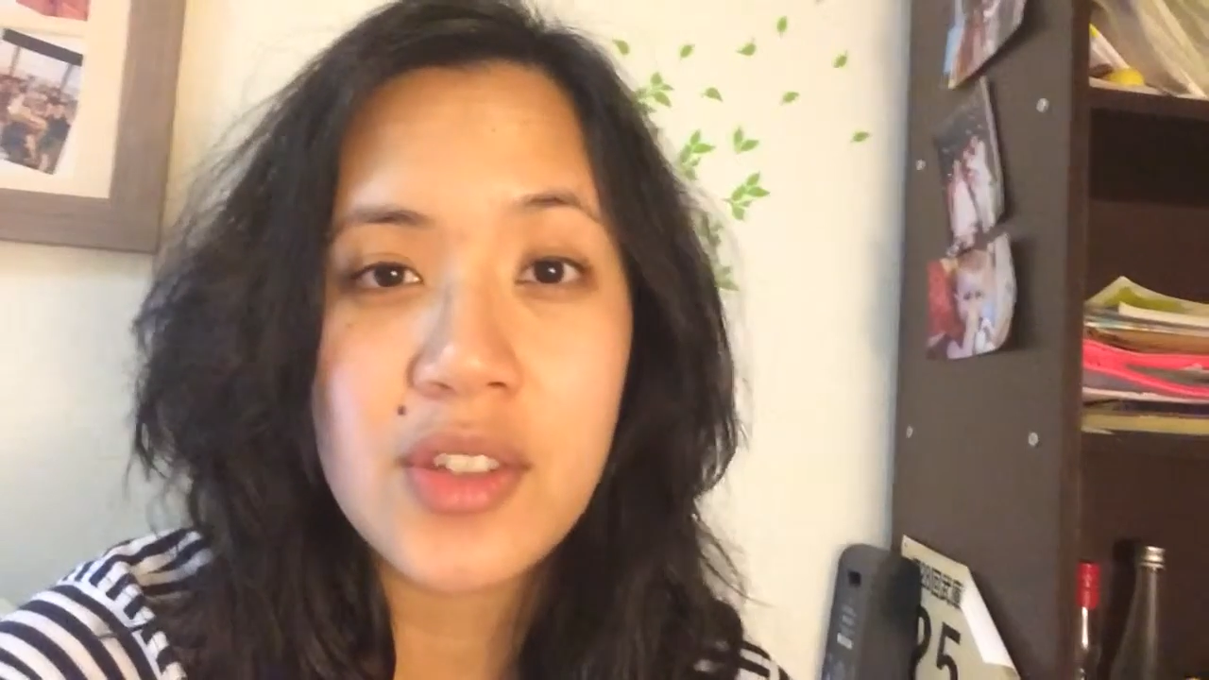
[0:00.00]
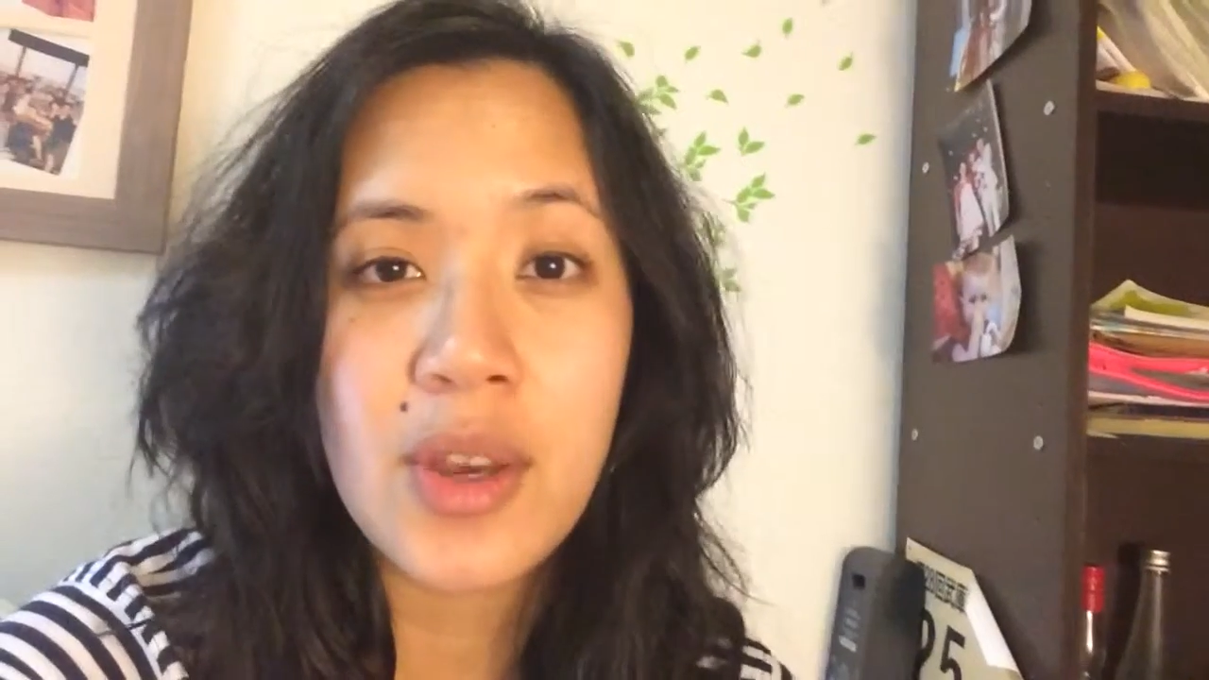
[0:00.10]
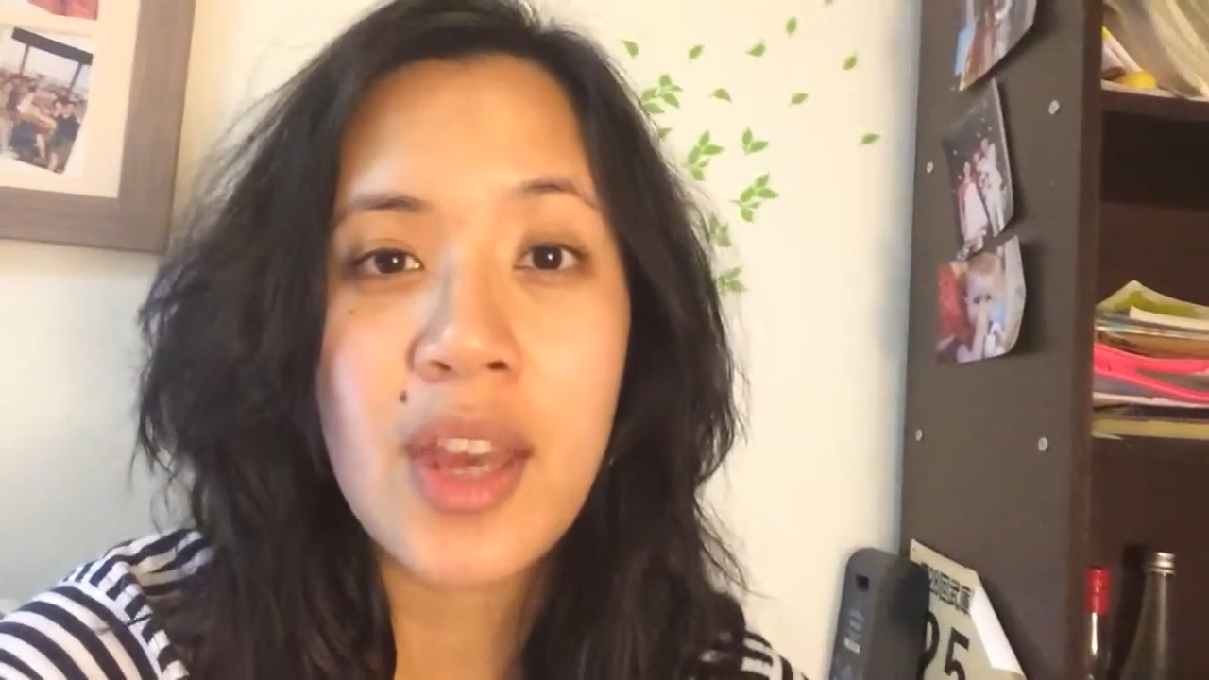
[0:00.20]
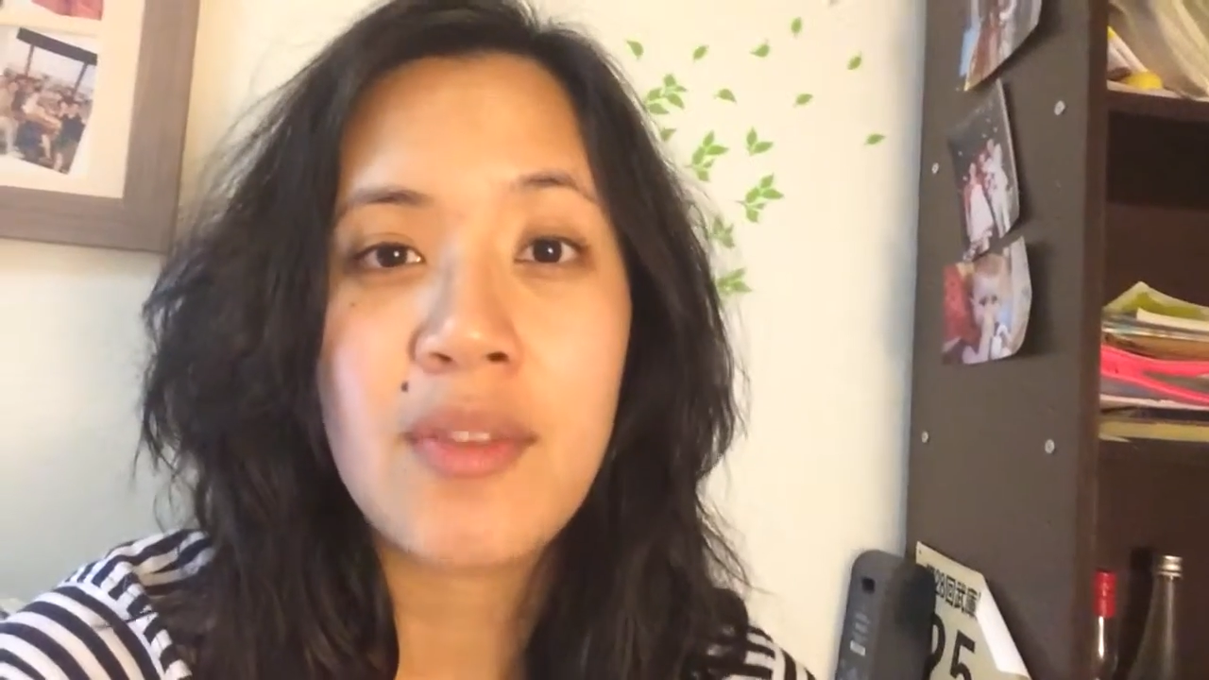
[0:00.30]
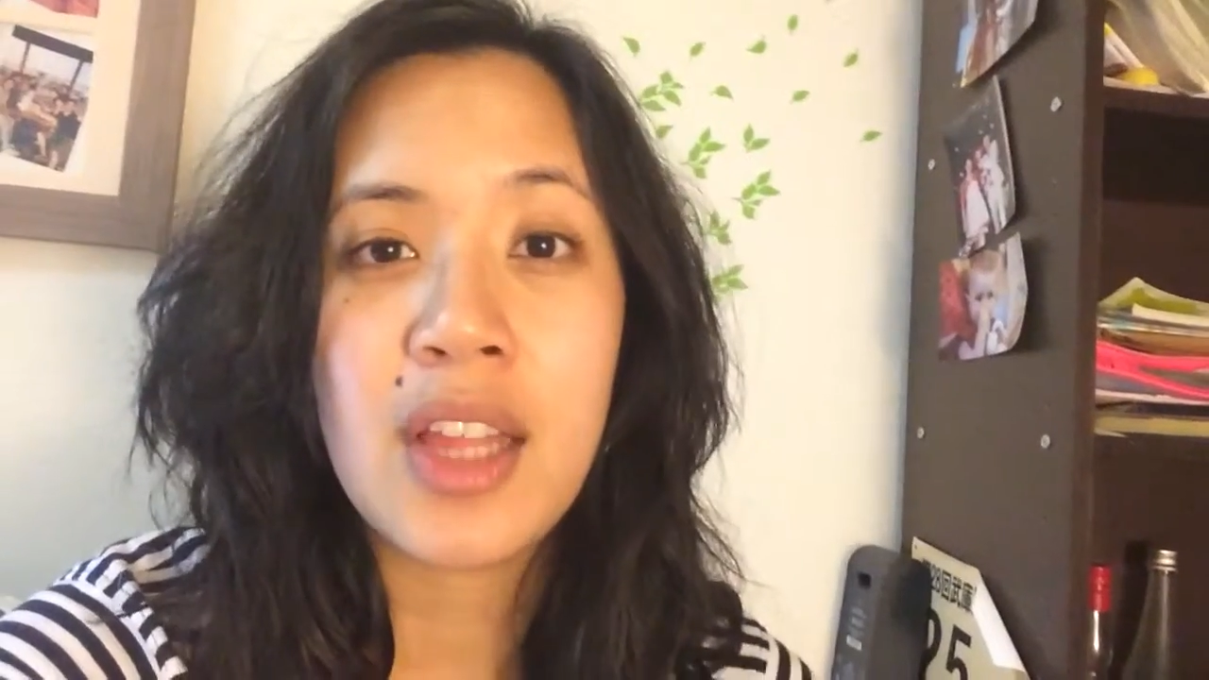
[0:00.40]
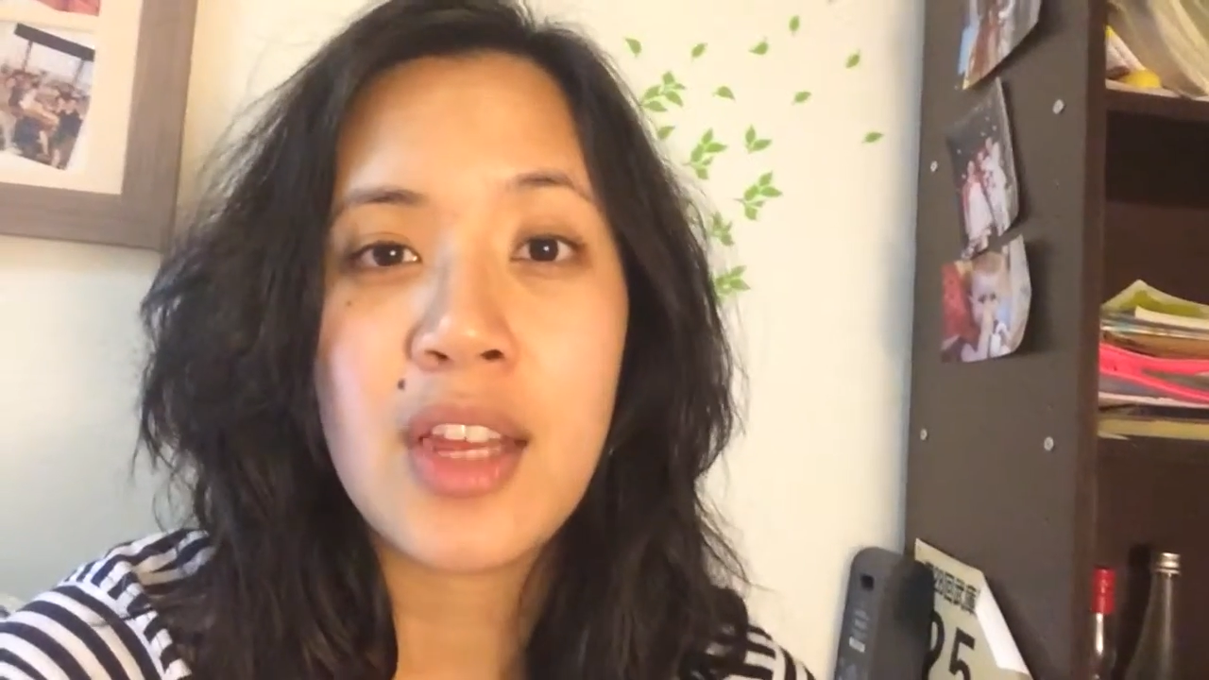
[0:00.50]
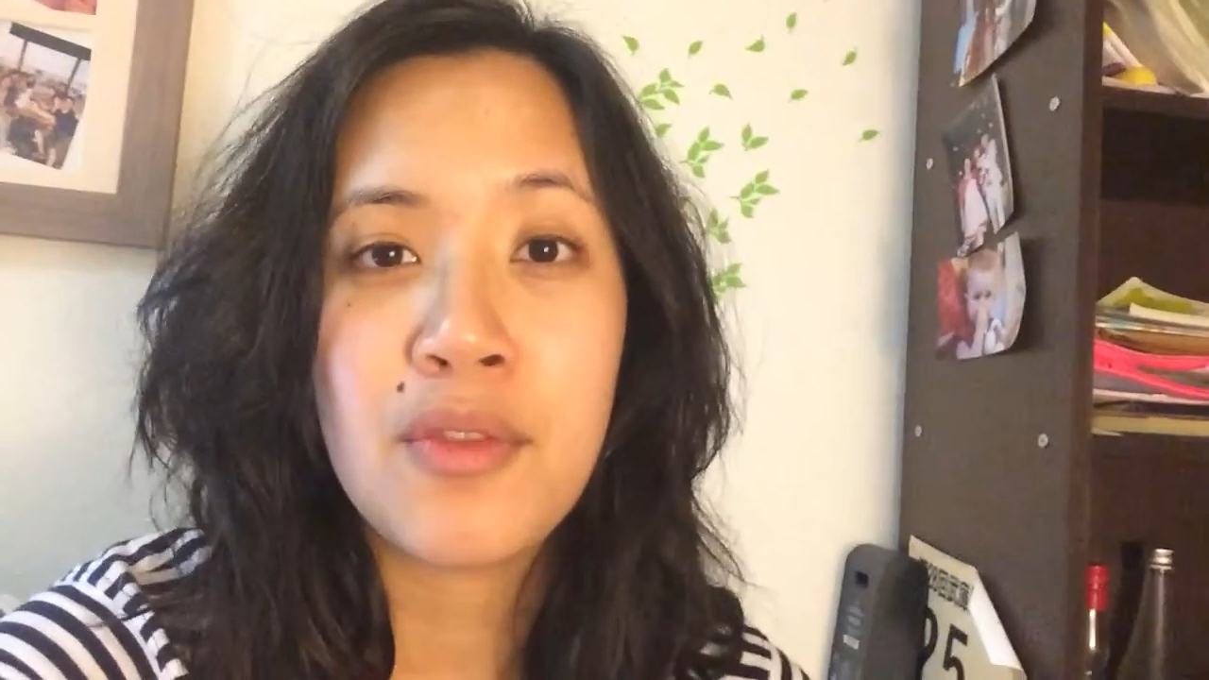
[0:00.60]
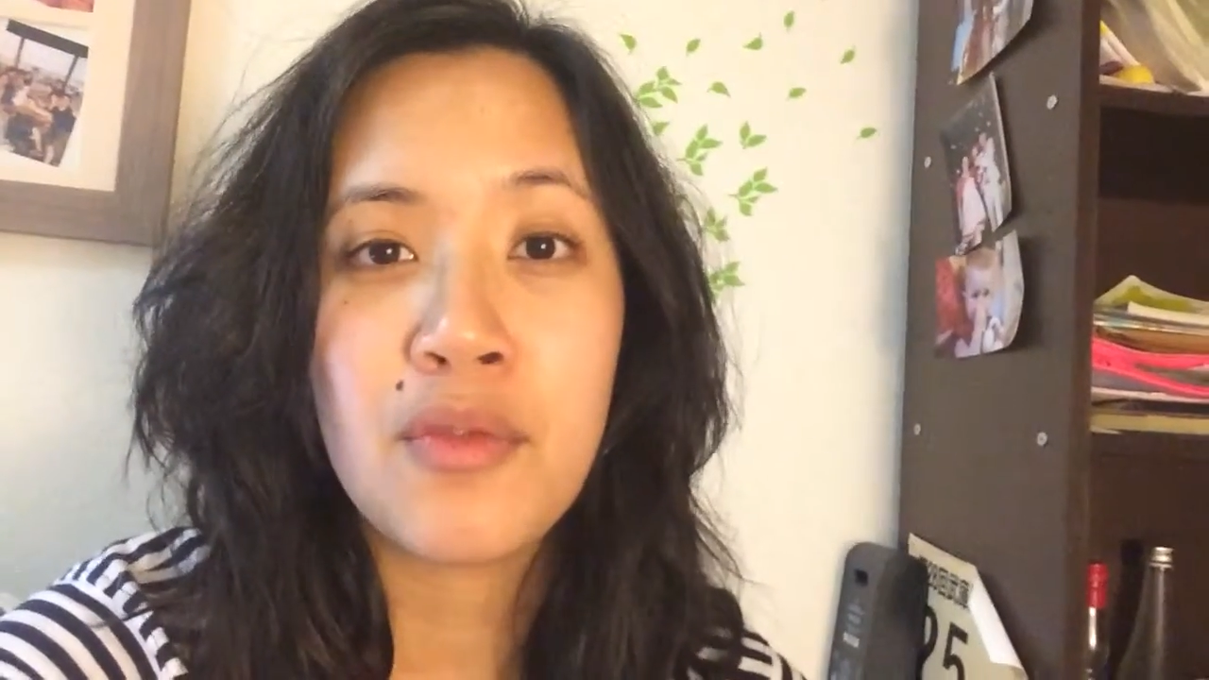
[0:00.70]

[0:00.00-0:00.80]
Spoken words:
so I have a lot